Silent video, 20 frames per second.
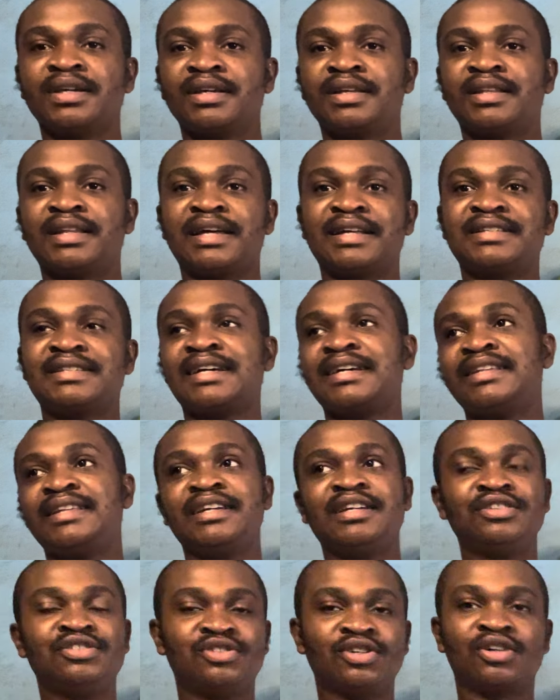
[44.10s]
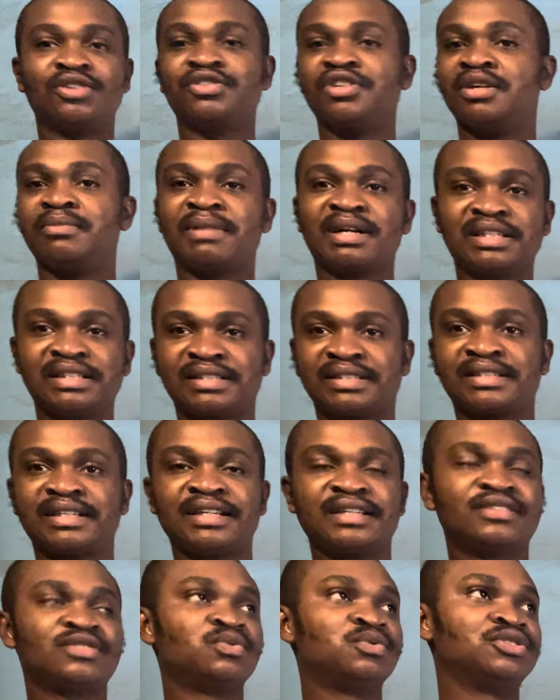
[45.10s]
that either a judge or a
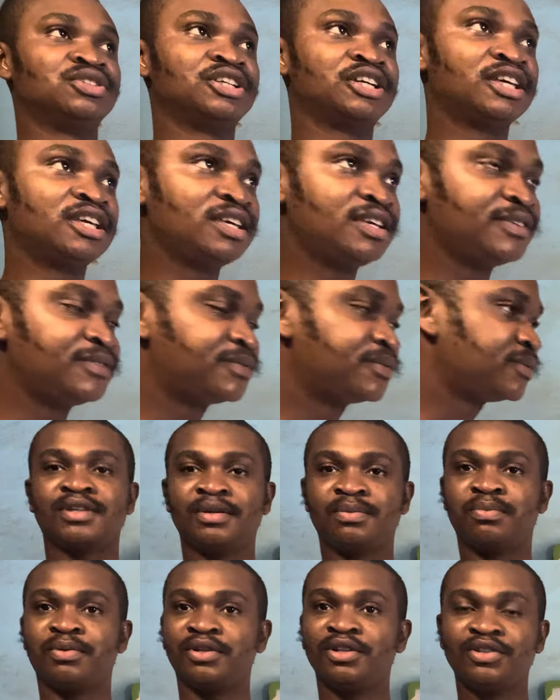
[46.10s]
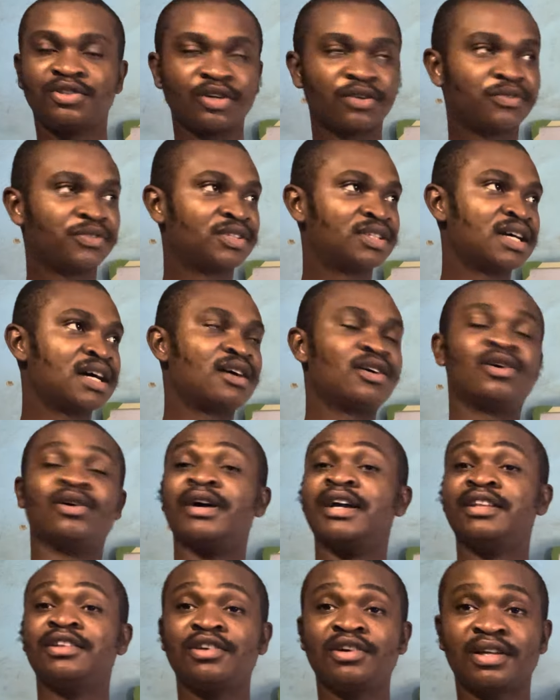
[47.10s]
magistrate would give a police officer or
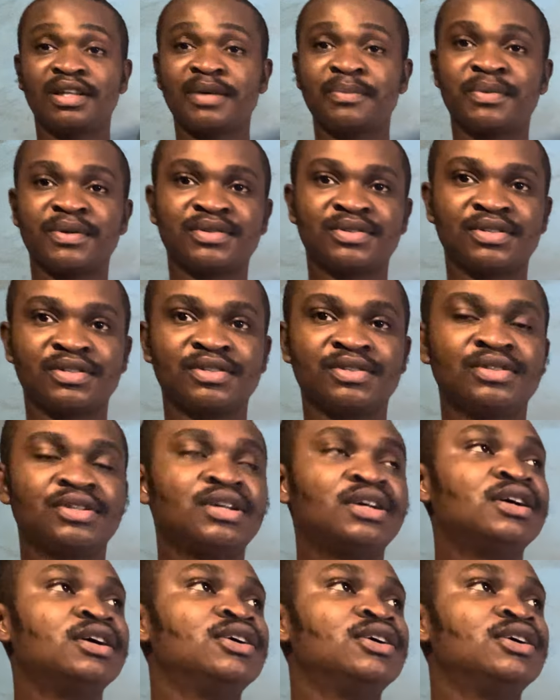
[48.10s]
any other person